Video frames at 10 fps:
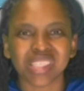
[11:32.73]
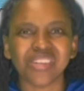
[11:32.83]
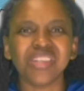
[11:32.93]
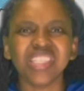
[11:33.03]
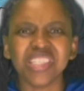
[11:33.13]

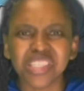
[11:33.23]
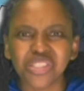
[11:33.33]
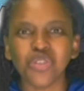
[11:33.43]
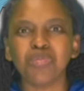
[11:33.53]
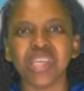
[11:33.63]
They don't
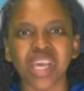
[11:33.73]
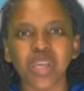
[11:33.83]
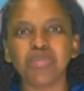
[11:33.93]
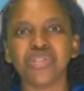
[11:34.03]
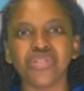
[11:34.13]
need to be
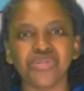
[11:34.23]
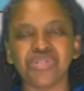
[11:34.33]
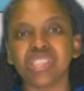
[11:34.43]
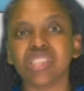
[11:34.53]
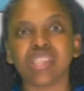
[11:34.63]
able to
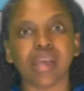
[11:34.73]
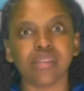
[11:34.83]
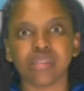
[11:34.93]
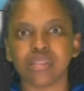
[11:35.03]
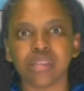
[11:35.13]

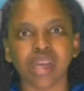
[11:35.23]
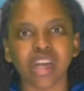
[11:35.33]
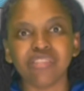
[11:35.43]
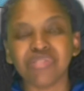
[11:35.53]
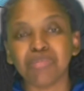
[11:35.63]
recite the
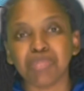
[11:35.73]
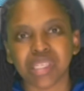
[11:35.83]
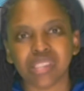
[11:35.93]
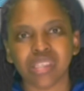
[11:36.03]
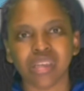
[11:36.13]

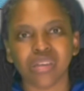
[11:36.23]
alphabet.